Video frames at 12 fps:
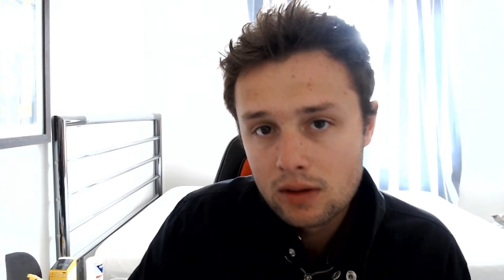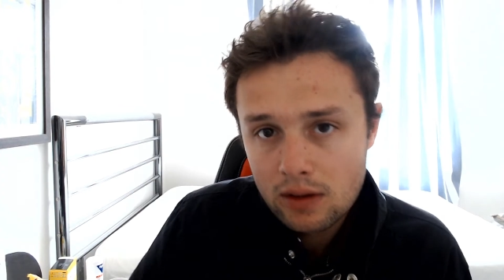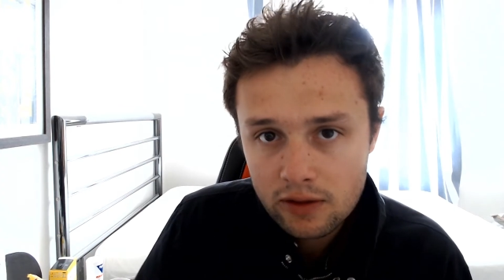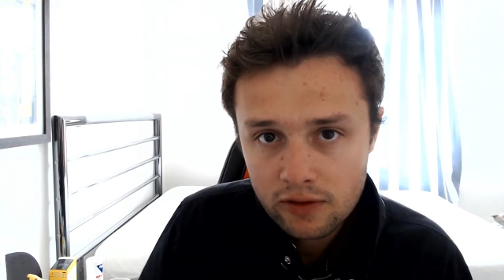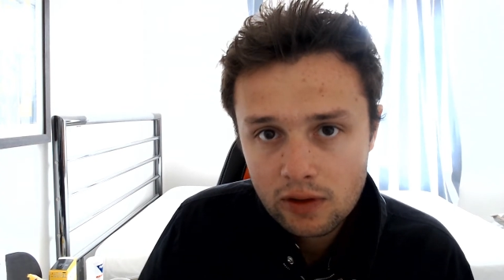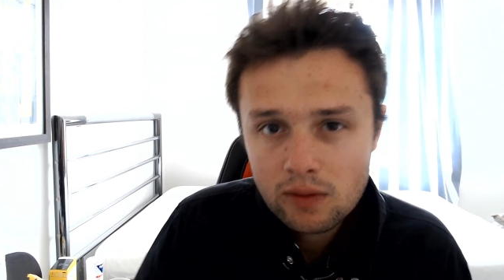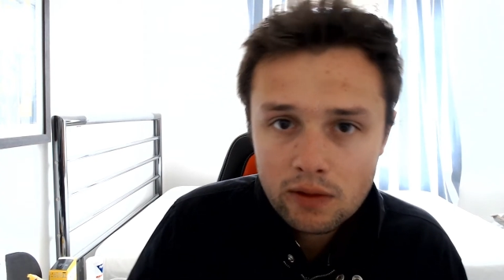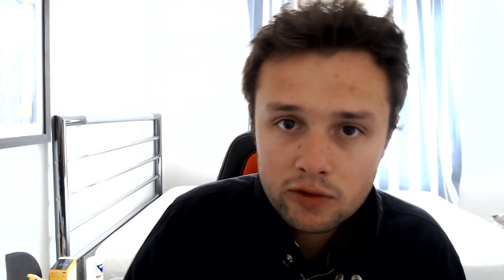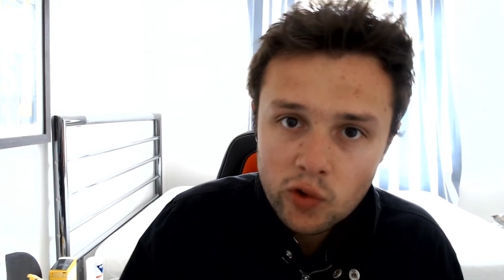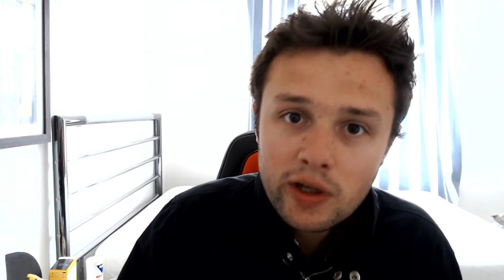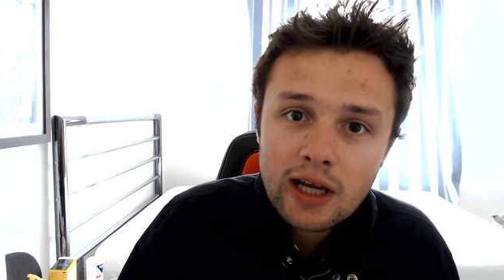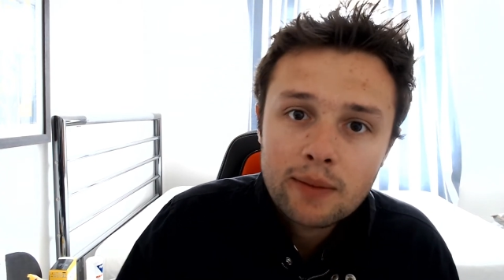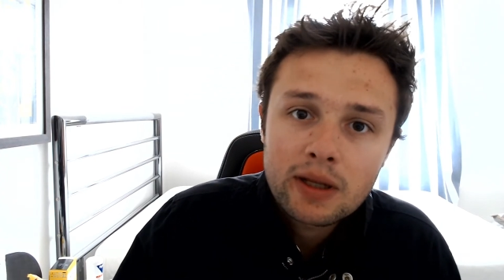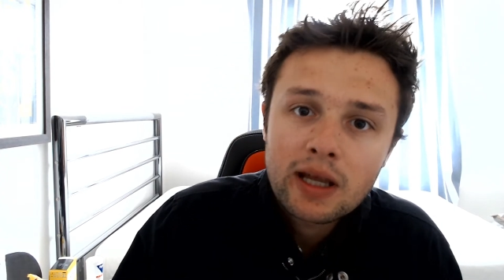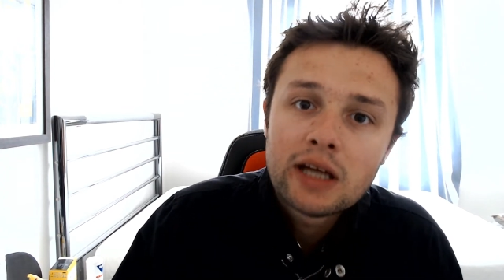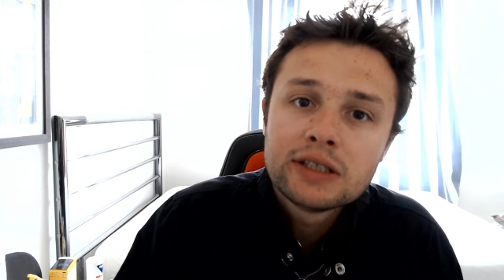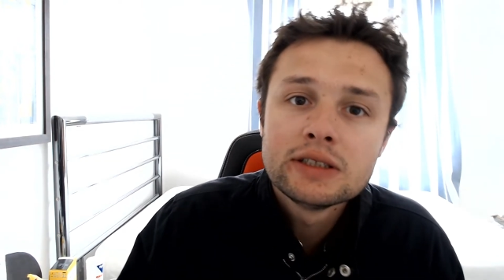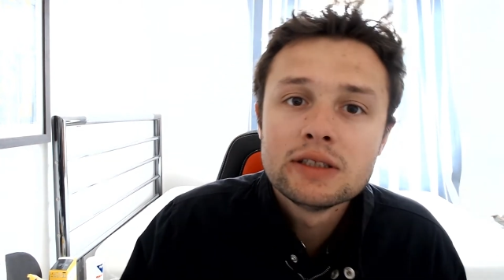So joint
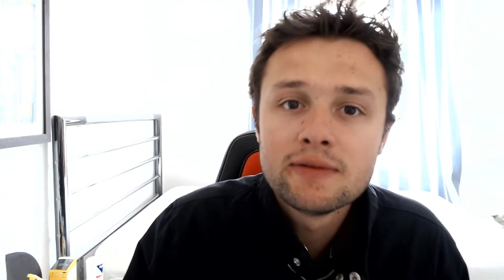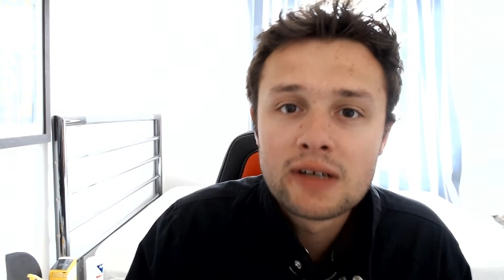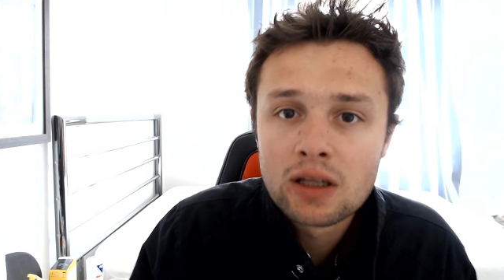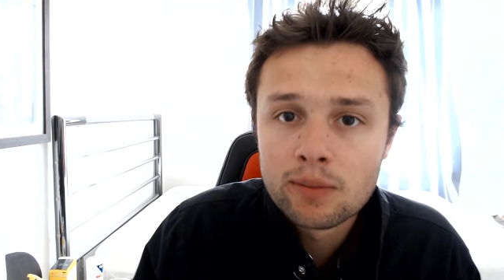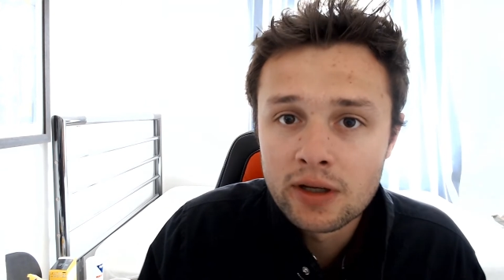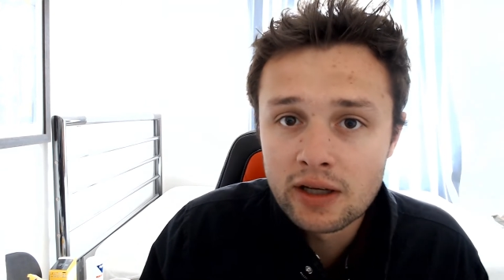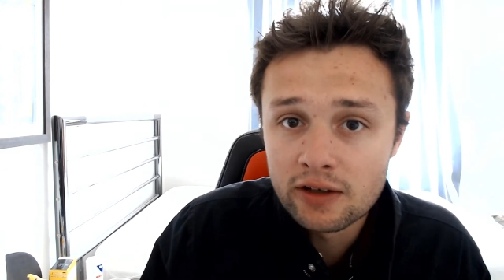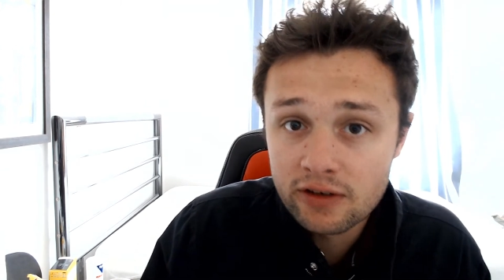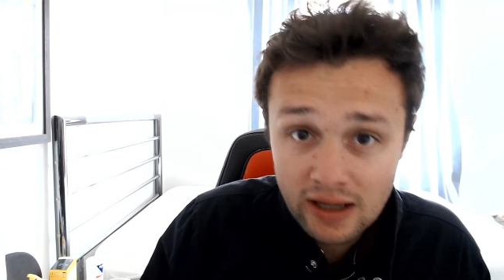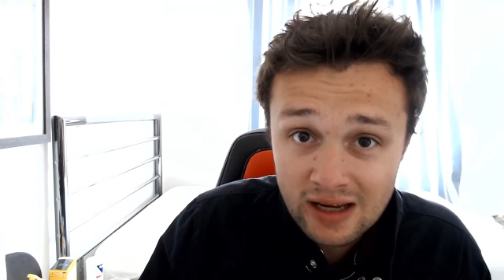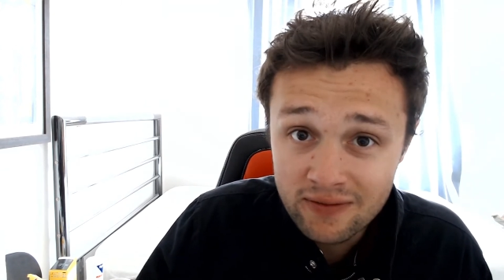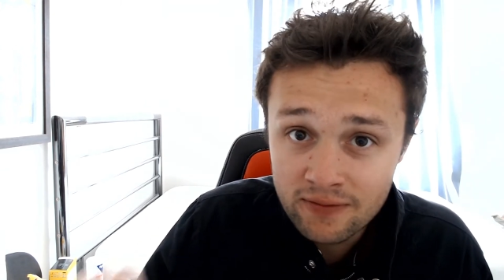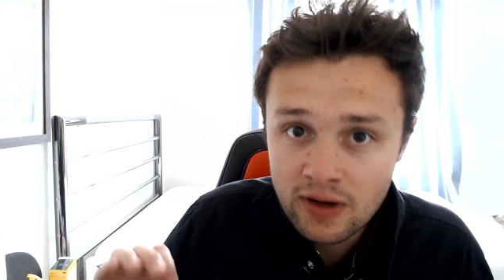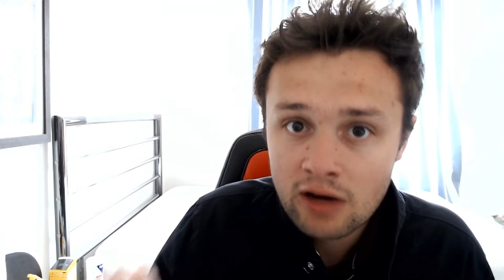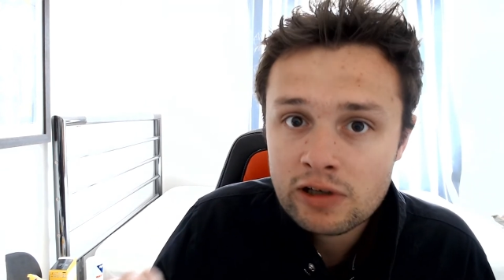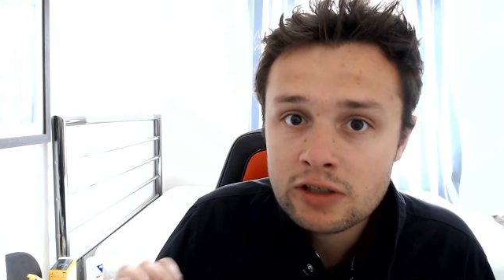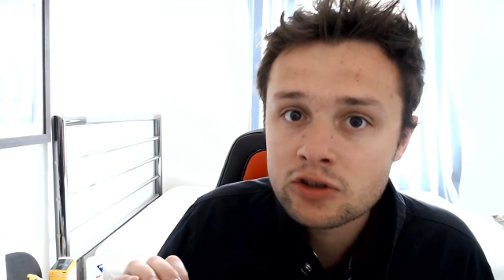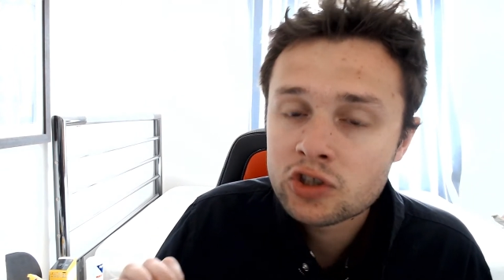application development is a
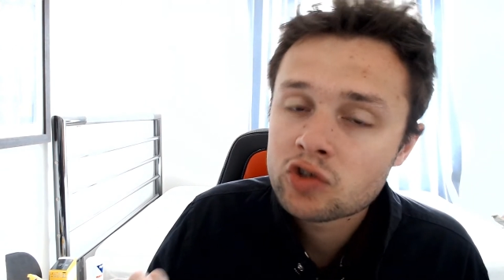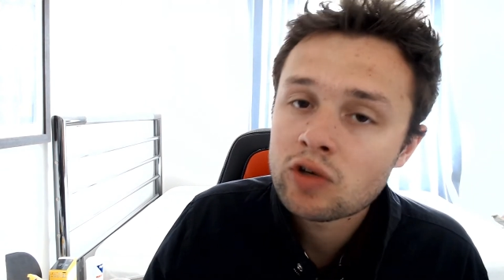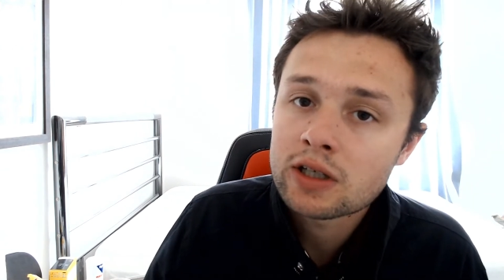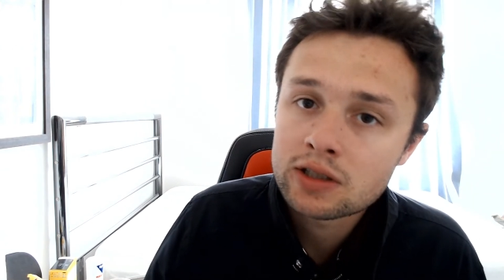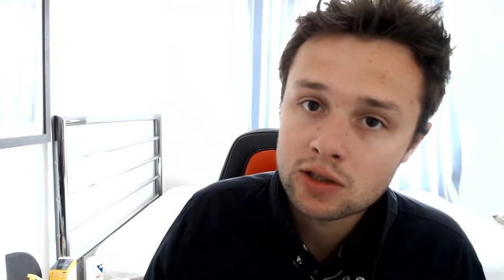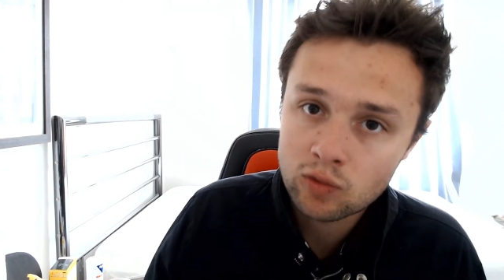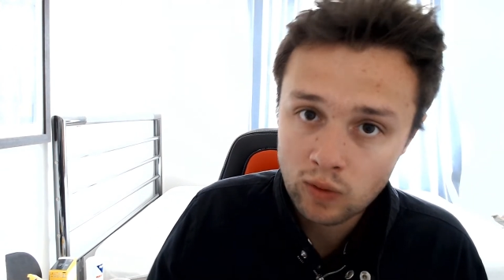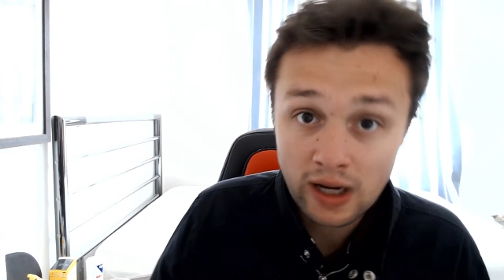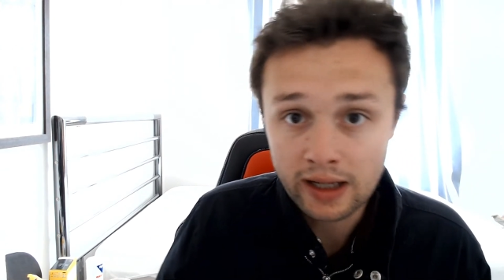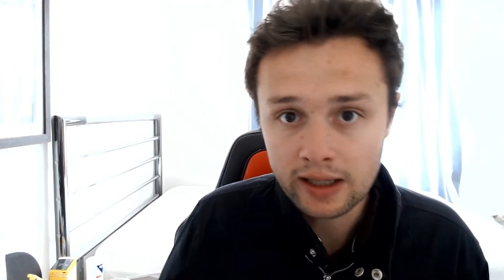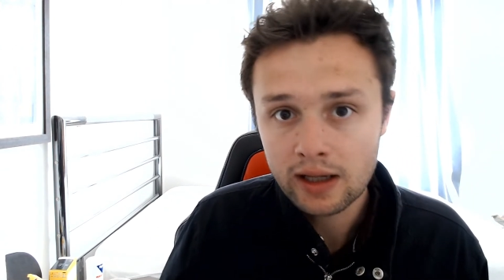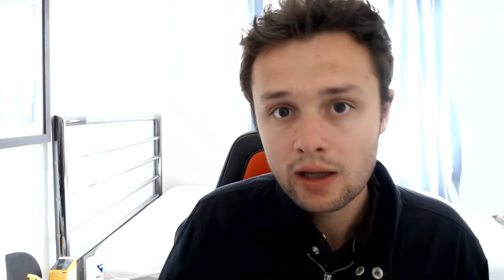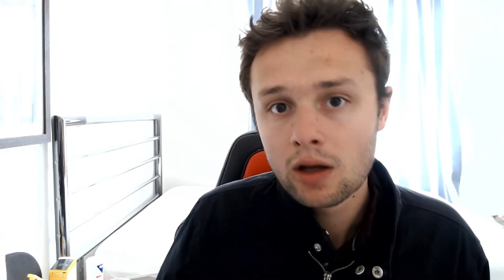very structured way